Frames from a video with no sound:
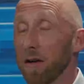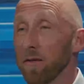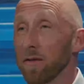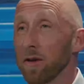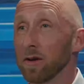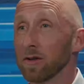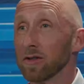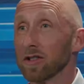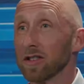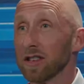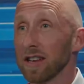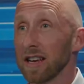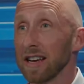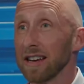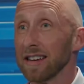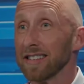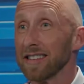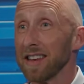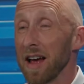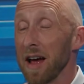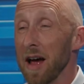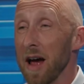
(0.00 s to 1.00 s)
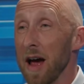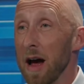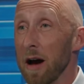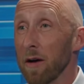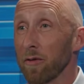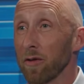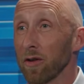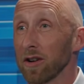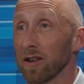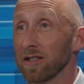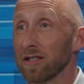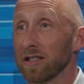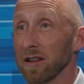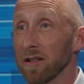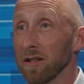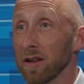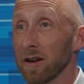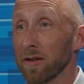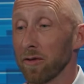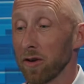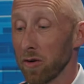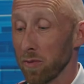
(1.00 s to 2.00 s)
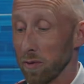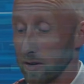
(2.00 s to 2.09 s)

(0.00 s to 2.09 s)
of those things ever delivered